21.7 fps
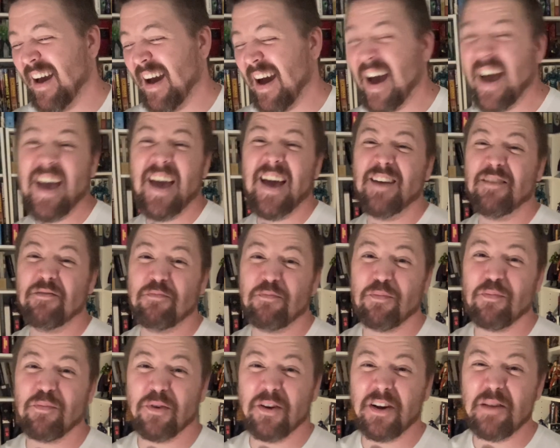I had
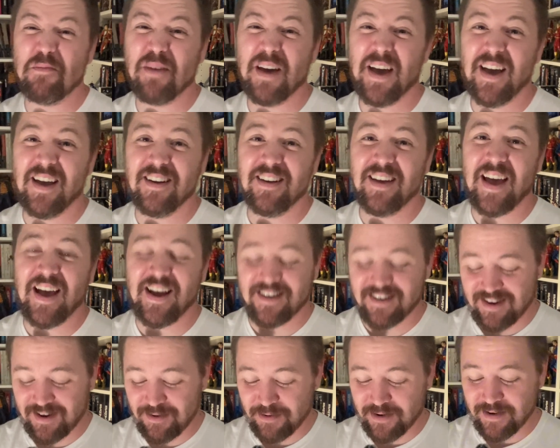pretty bad
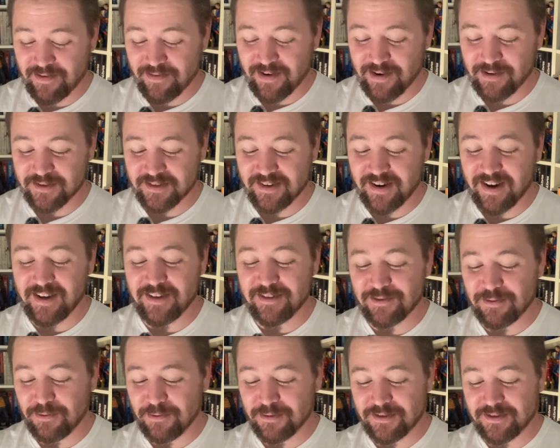acne whenever I was in high
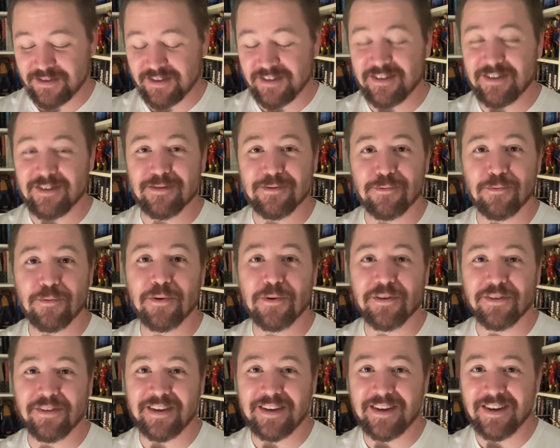school, so this is
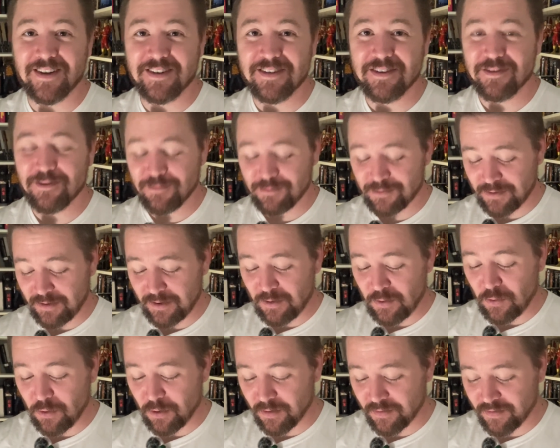really, really
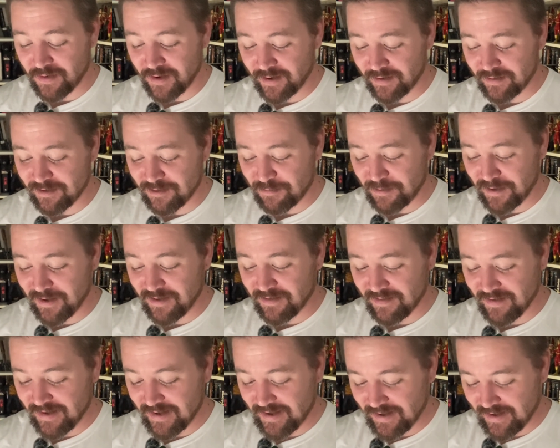horrifying to me.
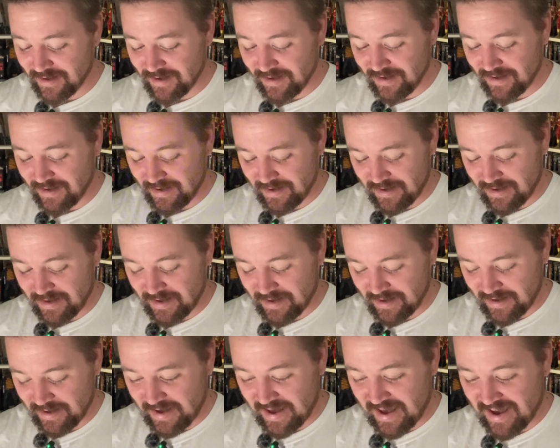
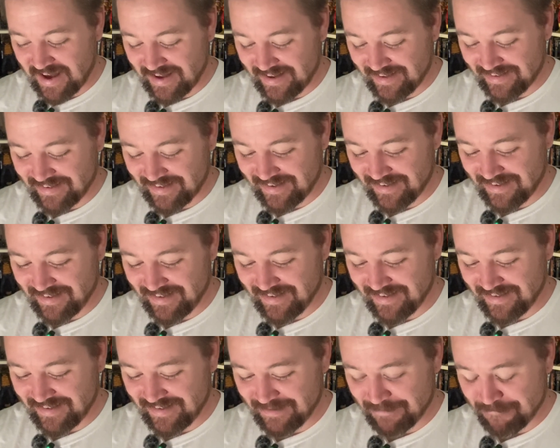And
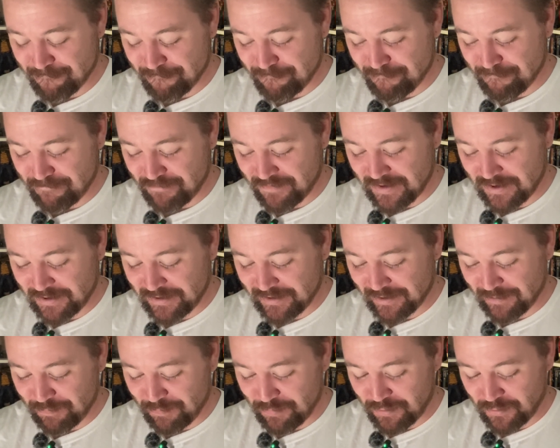there's
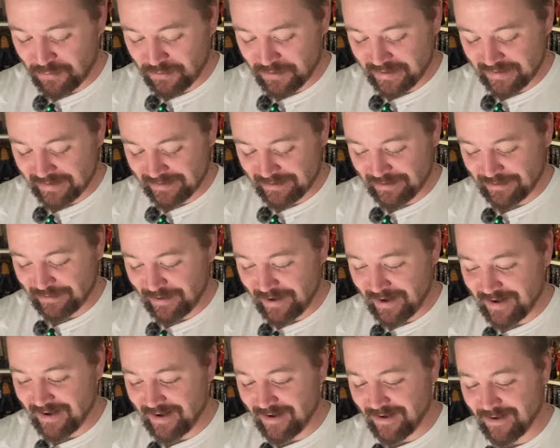a point
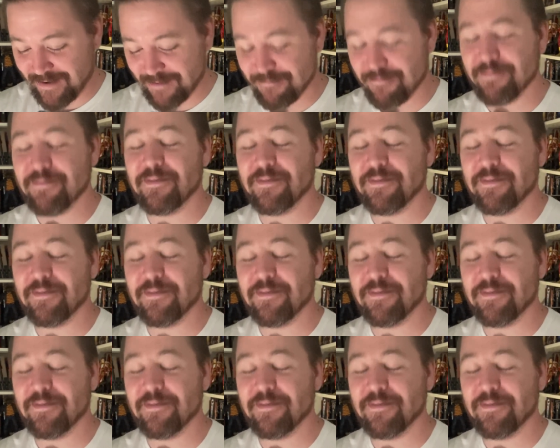right here.